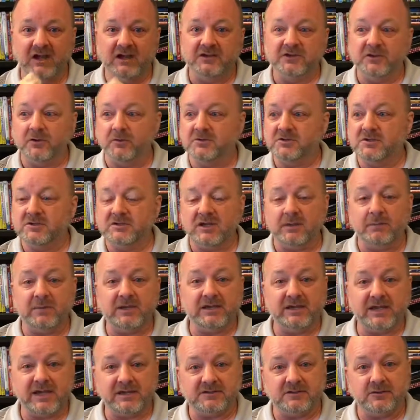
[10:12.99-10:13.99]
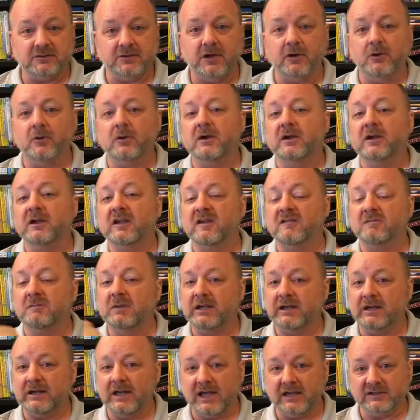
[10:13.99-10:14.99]
Don't just give me yes or no, give
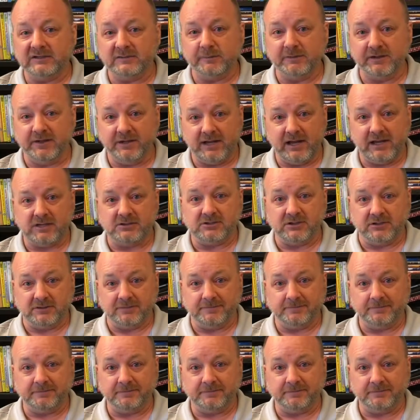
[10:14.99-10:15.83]
me an explanation.